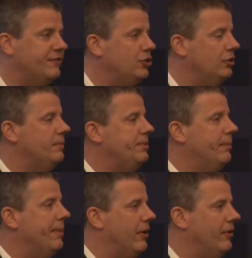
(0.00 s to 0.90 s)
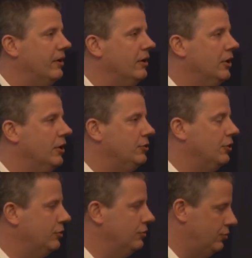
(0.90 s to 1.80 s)
shouldn't be a barrier to
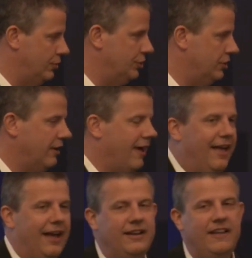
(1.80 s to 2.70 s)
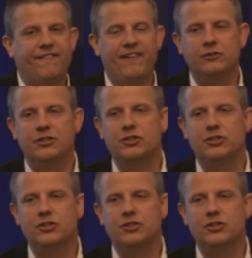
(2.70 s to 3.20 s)
good nutrition. And he found a